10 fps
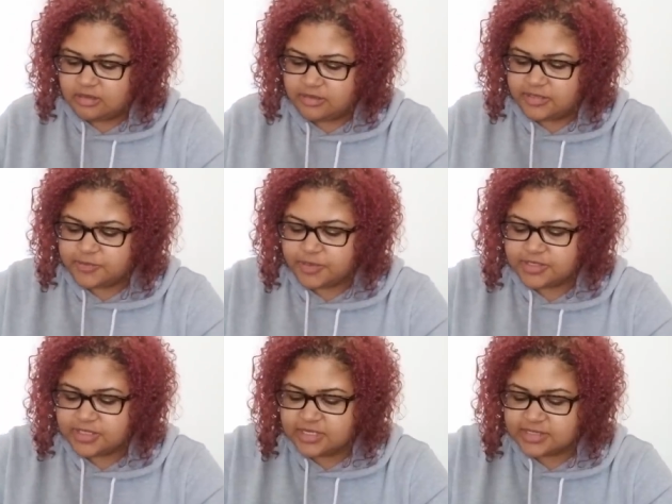this
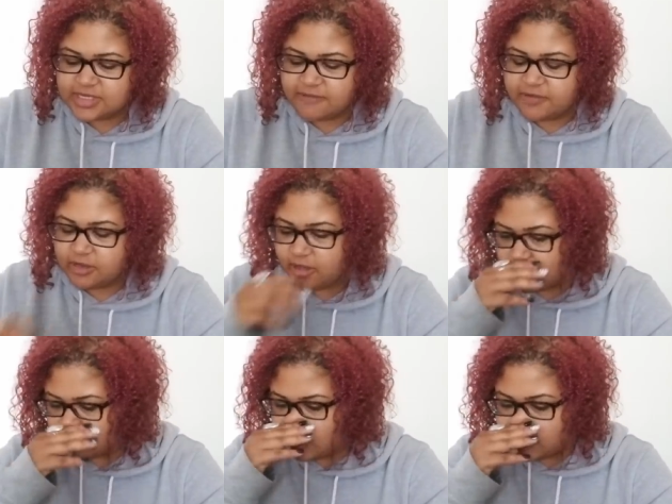person is definitely
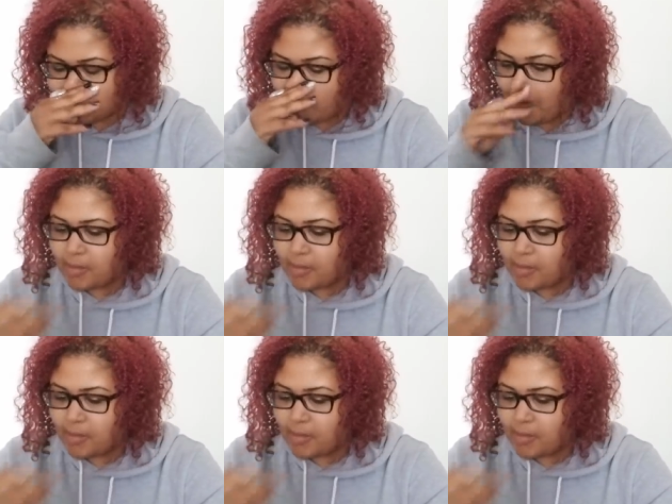on guard.